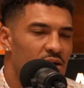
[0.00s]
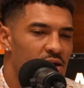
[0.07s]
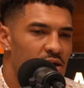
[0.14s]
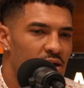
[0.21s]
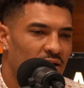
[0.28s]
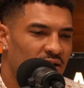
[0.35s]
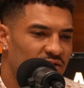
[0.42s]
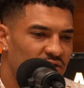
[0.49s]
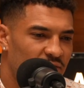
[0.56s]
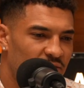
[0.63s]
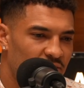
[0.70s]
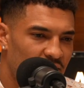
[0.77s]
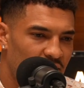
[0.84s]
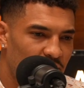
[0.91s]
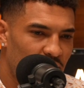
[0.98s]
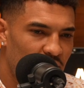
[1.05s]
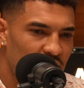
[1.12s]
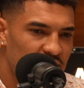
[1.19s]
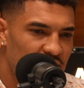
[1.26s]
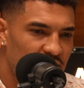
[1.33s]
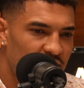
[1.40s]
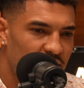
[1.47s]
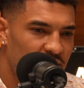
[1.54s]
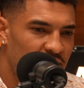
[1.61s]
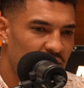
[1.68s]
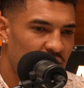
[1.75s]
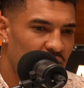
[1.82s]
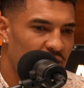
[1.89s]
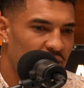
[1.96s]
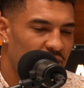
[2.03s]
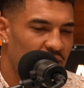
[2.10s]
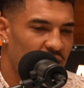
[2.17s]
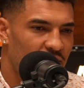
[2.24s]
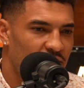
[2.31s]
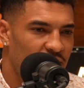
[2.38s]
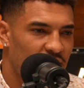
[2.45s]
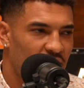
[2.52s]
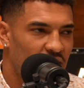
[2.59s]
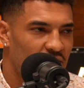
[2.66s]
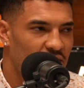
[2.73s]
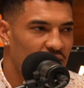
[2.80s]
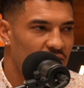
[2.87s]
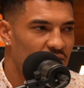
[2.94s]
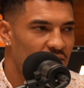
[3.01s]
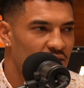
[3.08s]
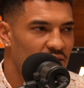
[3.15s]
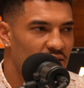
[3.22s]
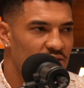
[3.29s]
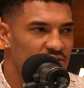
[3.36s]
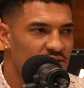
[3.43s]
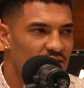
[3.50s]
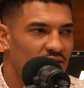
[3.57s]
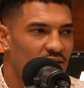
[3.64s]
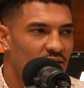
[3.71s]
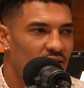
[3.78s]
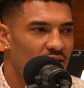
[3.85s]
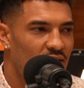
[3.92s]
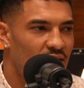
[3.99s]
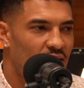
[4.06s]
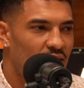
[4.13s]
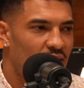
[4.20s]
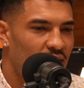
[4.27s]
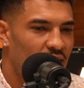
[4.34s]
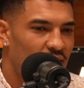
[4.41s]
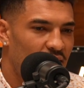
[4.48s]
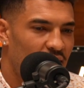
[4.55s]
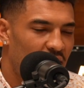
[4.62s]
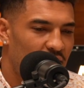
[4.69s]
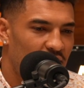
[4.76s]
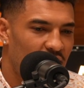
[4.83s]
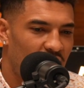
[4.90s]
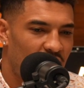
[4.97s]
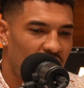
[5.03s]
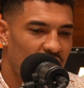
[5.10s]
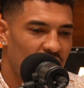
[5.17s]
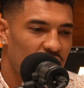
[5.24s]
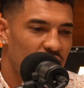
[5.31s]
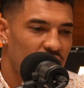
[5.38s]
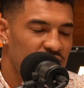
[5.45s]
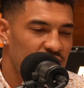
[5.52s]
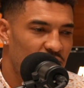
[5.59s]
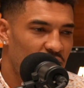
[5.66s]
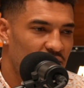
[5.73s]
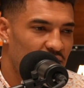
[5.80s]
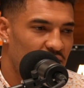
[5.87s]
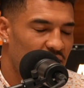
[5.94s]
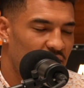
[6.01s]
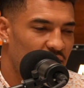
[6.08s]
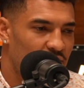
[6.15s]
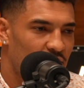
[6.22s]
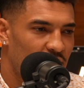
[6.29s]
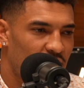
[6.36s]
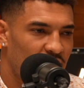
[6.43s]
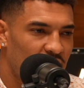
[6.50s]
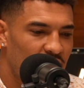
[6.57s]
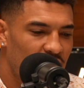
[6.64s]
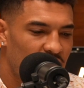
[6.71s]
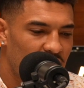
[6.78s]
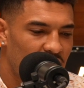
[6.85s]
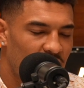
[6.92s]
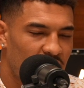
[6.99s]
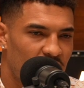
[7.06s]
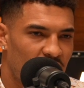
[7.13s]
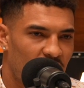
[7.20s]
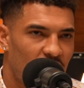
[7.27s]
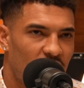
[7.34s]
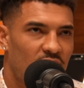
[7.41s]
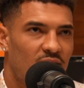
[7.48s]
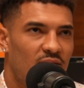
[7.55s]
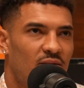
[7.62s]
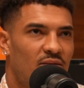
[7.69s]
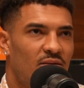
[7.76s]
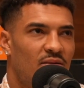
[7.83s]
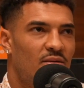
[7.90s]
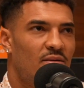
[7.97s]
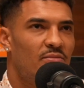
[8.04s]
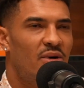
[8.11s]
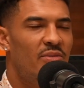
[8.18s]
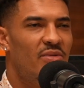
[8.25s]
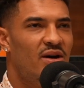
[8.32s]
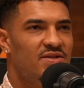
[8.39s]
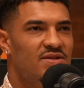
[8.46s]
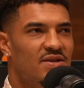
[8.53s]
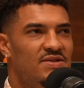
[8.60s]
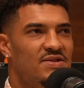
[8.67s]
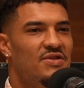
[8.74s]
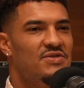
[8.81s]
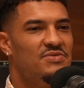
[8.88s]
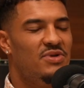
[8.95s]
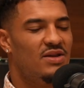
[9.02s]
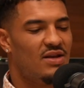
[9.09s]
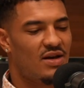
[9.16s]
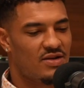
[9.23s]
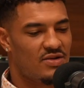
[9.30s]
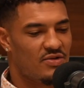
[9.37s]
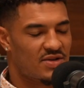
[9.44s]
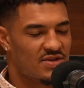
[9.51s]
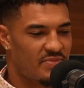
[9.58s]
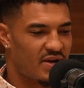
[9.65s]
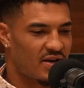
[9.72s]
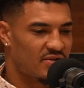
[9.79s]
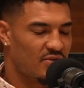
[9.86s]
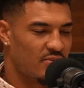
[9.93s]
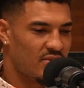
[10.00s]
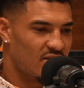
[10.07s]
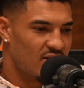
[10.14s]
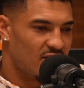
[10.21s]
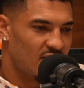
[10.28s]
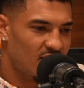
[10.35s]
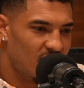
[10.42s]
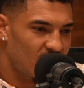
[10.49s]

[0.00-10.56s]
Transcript: I guess the more so the fear of failure and losing. I hate losing more than I love winning. My mindset's always been like you expect to win,